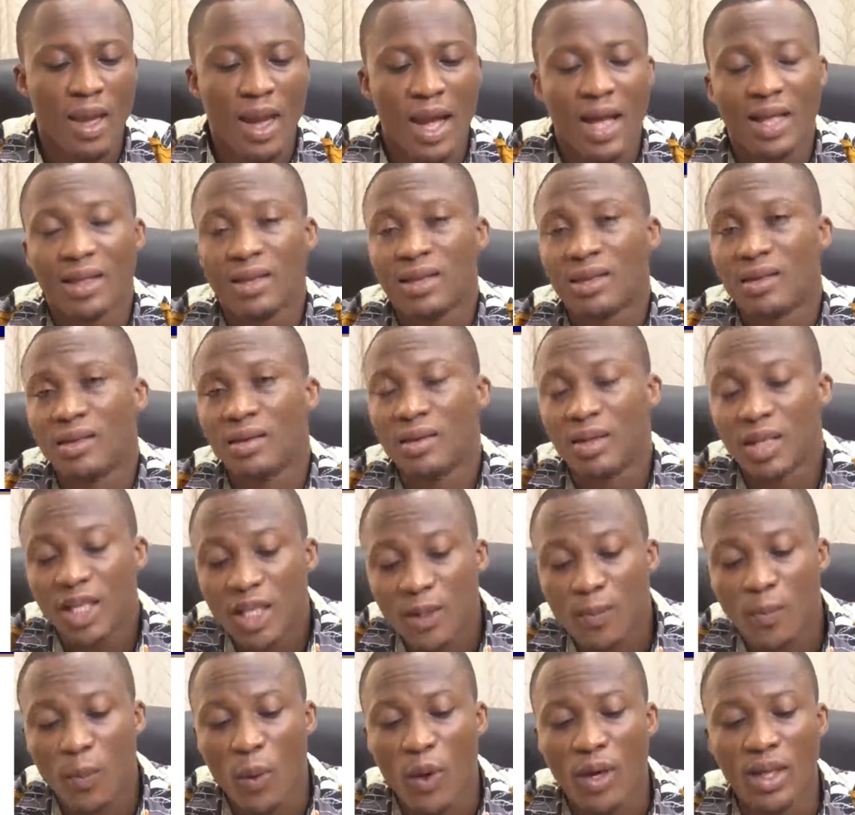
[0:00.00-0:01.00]
At
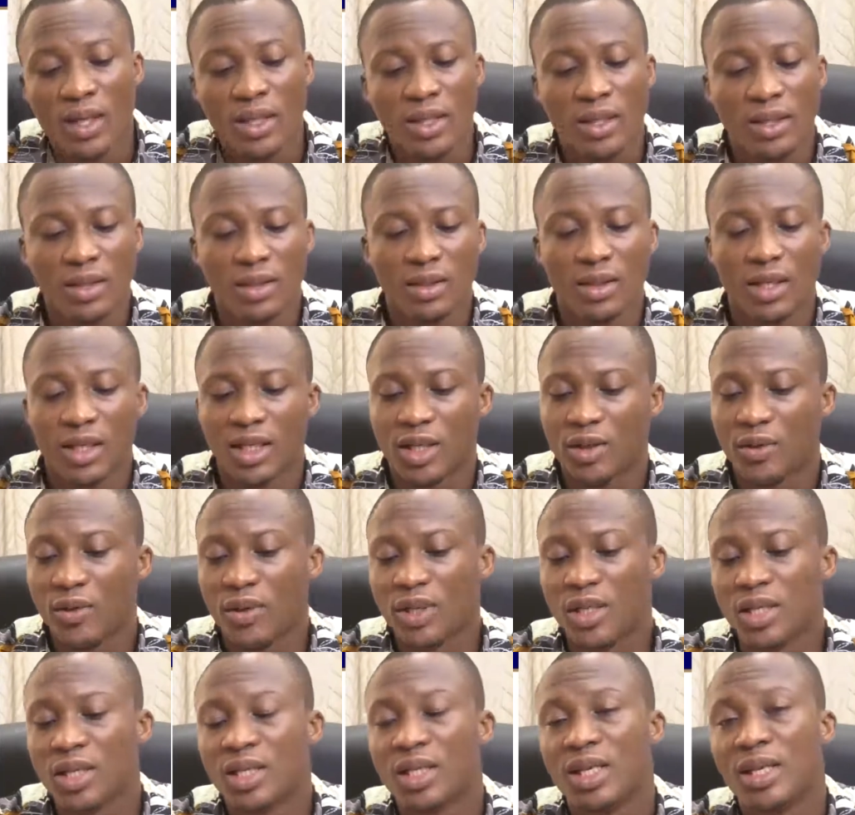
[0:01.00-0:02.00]
this point, the
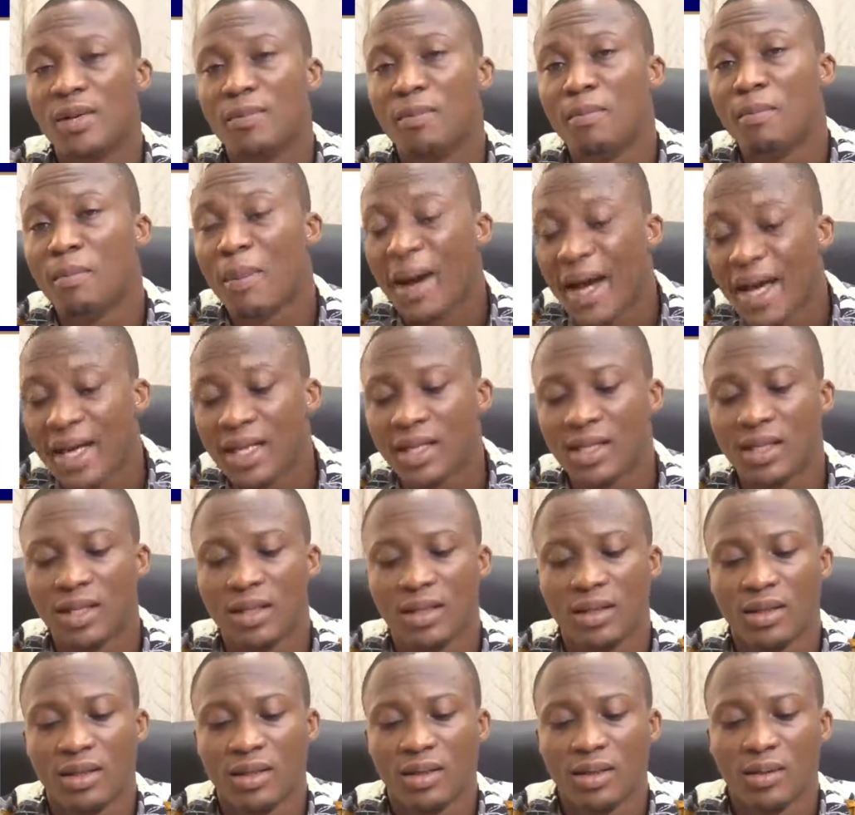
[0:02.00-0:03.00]
security team
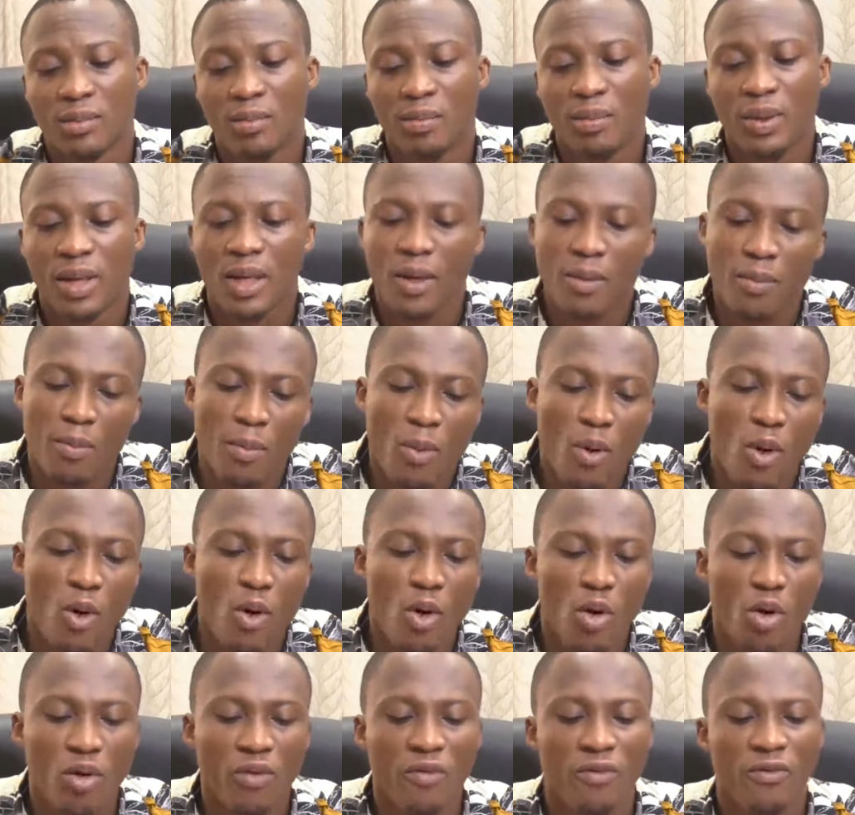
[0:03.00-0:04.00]
might play
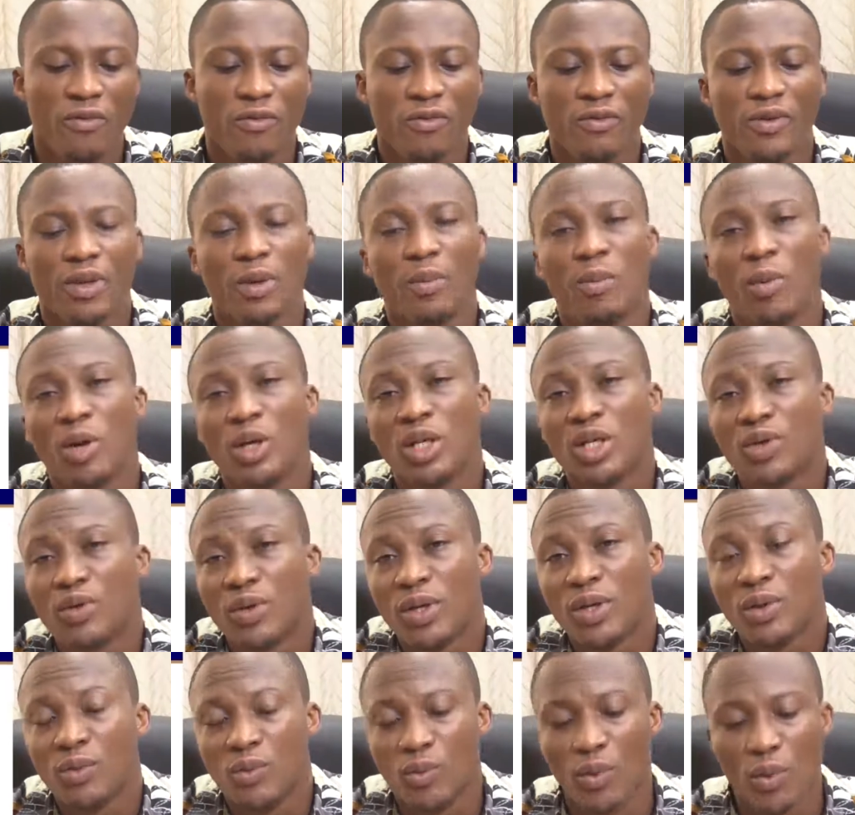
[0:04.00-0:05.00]
more of the
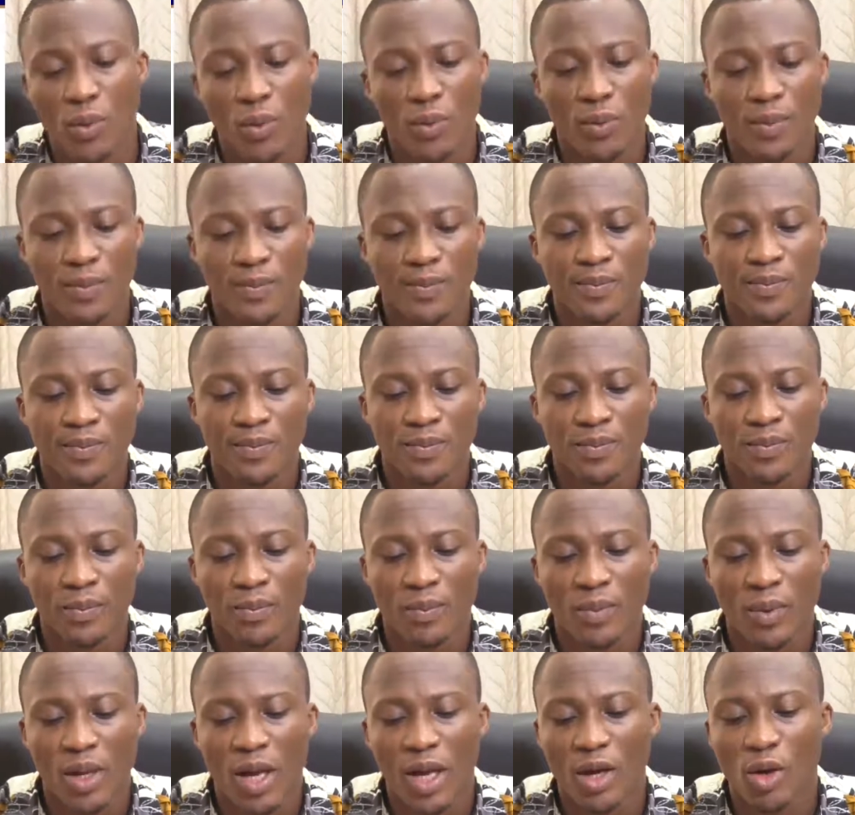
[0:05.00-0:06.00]
monitoring role
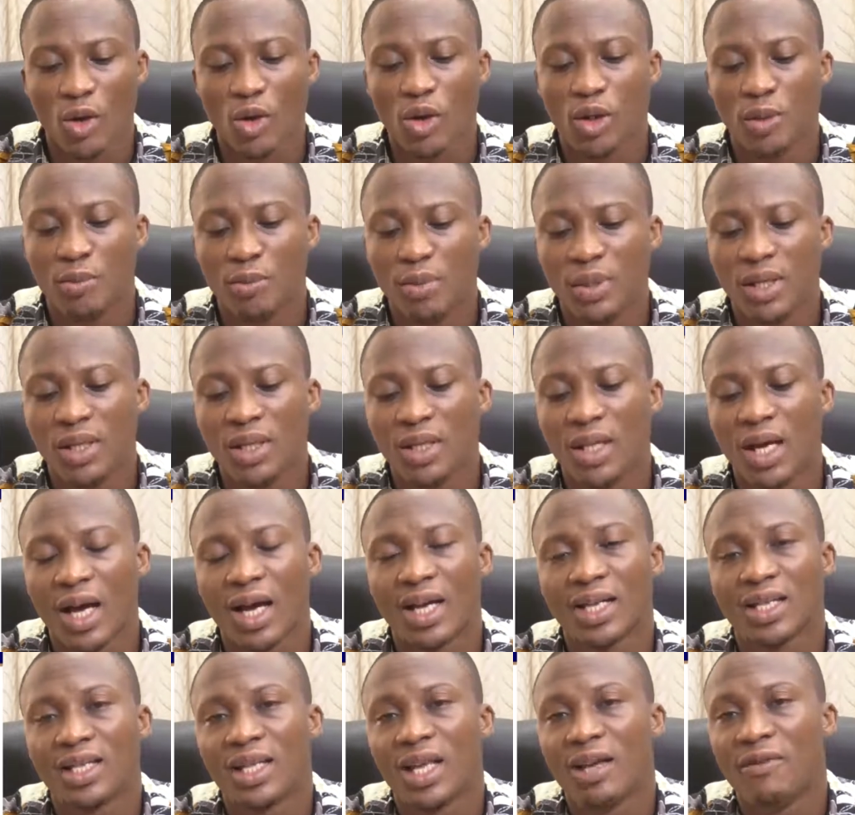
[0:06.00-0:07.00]
and not be
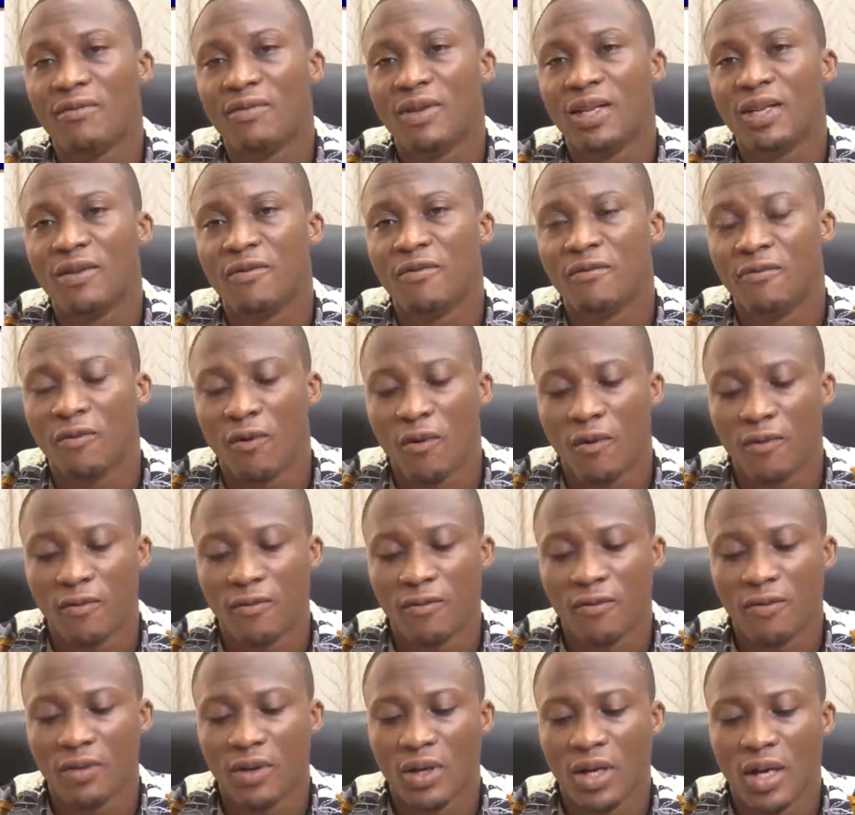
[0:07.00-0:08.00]
as heavily
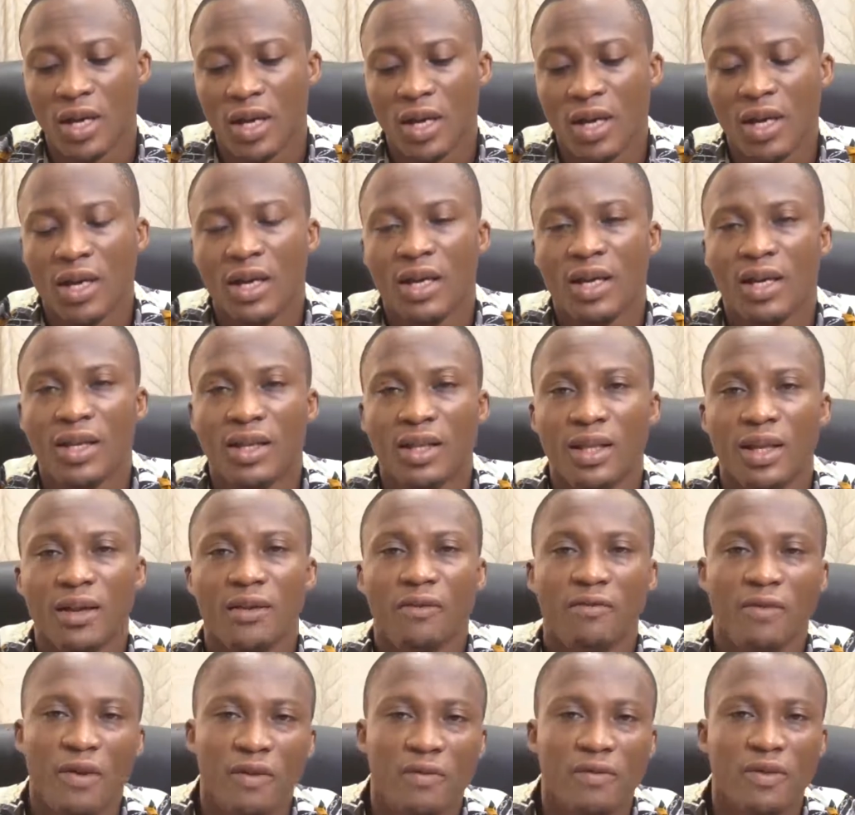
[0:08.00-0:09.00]
involved in
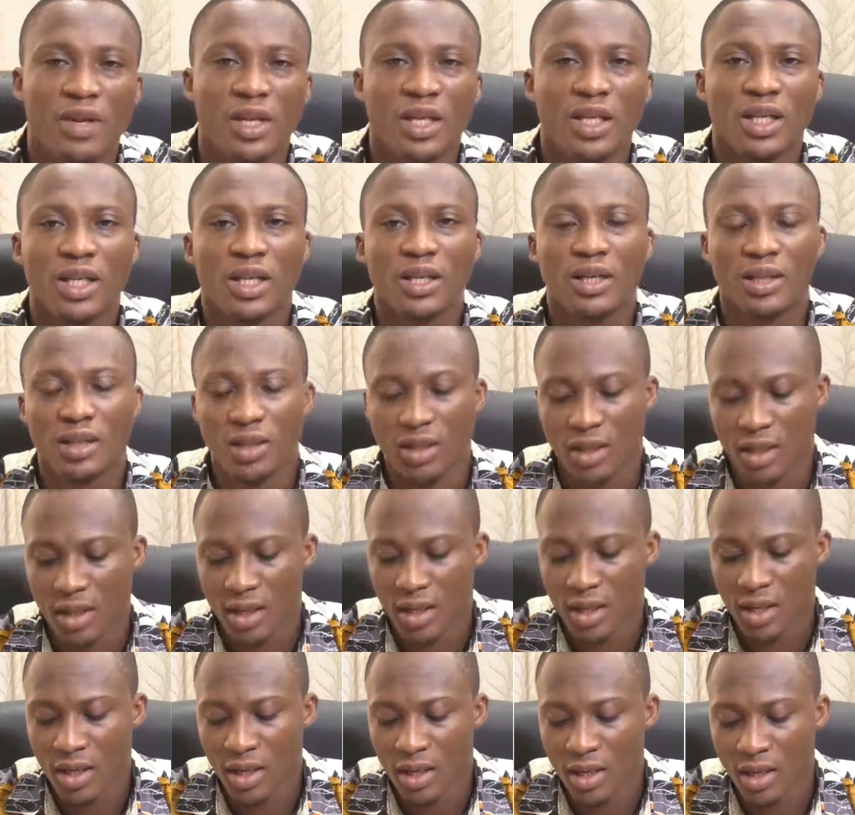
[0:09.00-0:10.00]
the verification
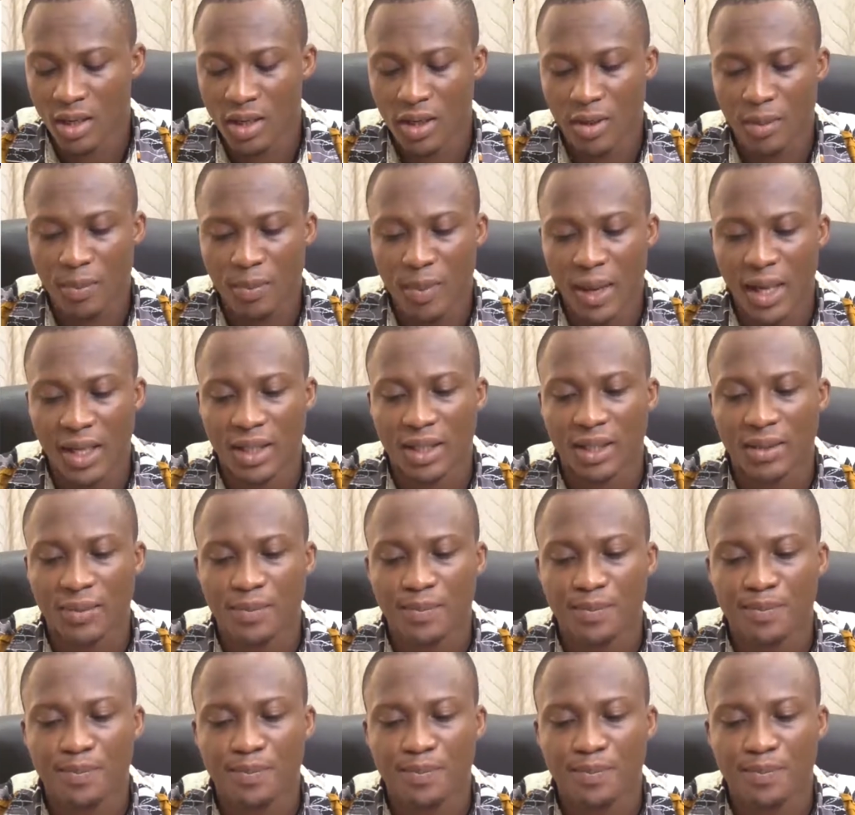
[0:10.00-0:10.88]
part.